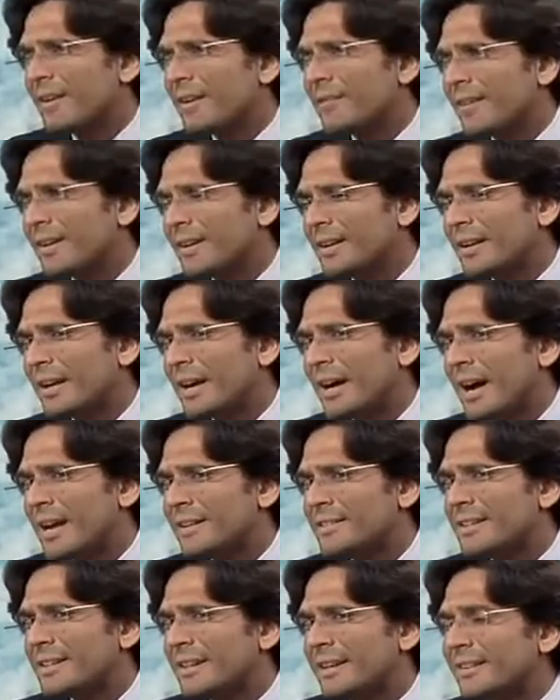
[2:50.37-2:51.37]
is one thing
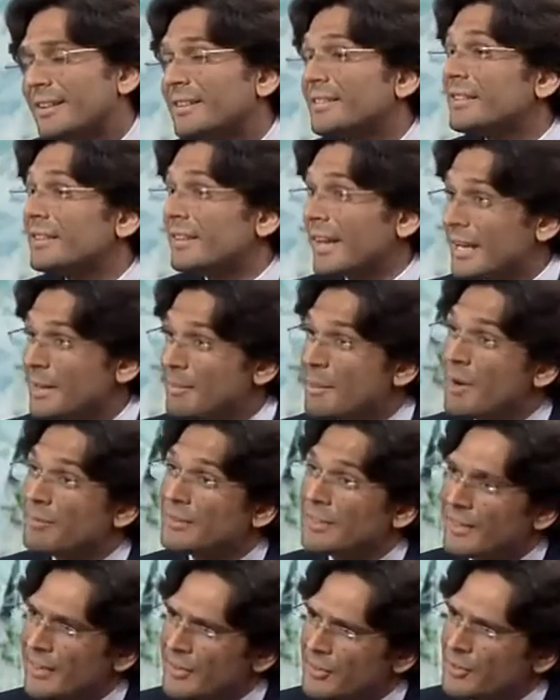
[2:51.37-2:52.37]
I say, that this is a dilemma
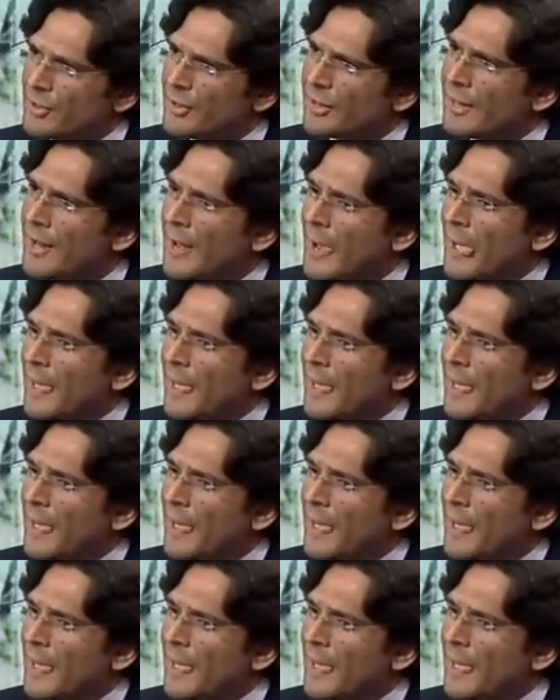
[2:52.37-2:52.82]
of the country,